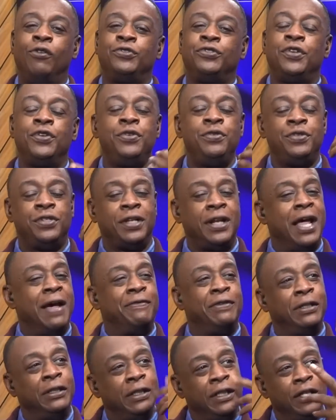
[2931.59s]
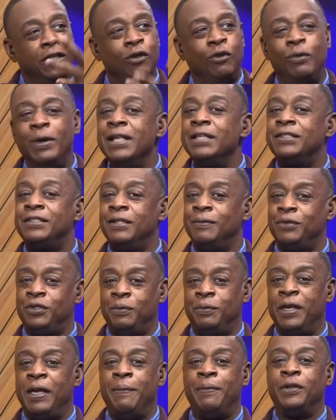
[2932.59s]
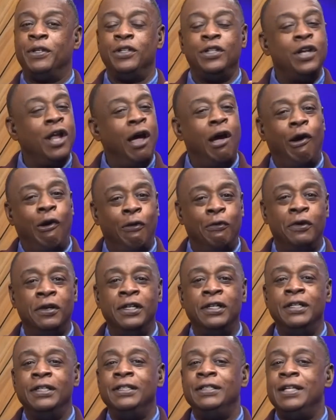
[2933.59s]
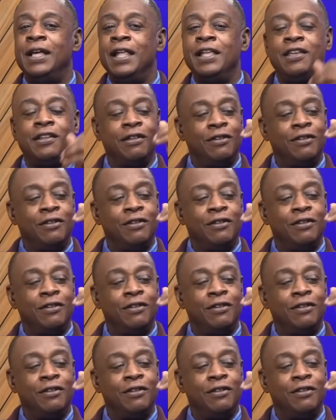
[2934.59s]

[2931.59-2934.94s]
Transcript: so you should have a little wisdom to be able to know that,